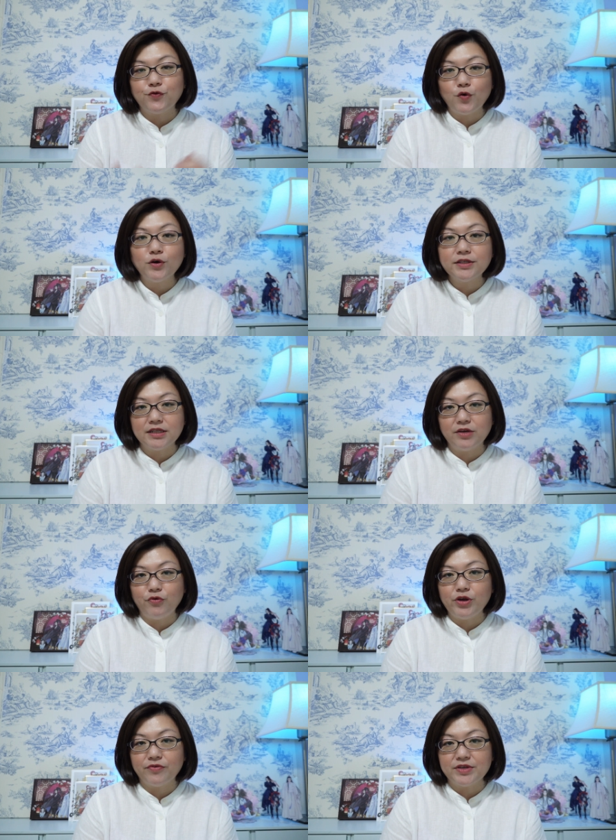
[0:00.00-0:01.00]
for
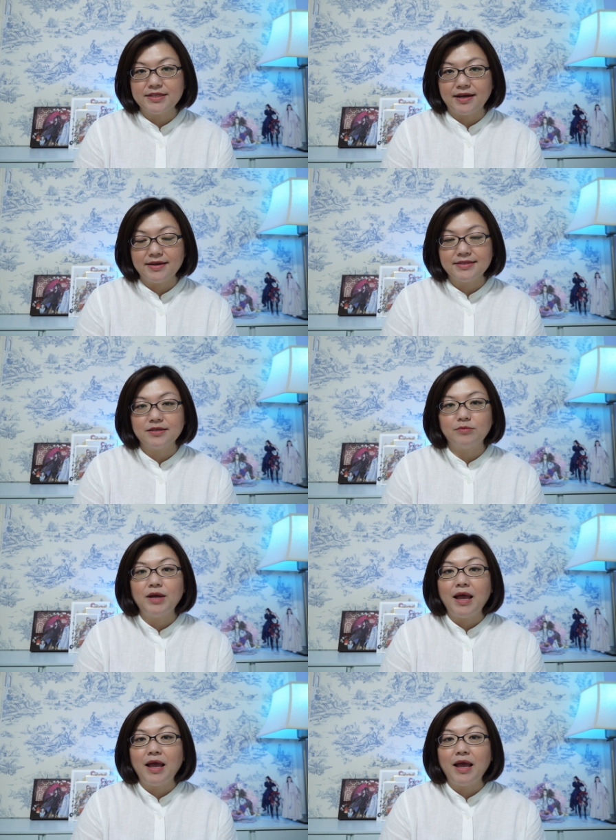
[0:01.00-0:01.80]
delivery of this item.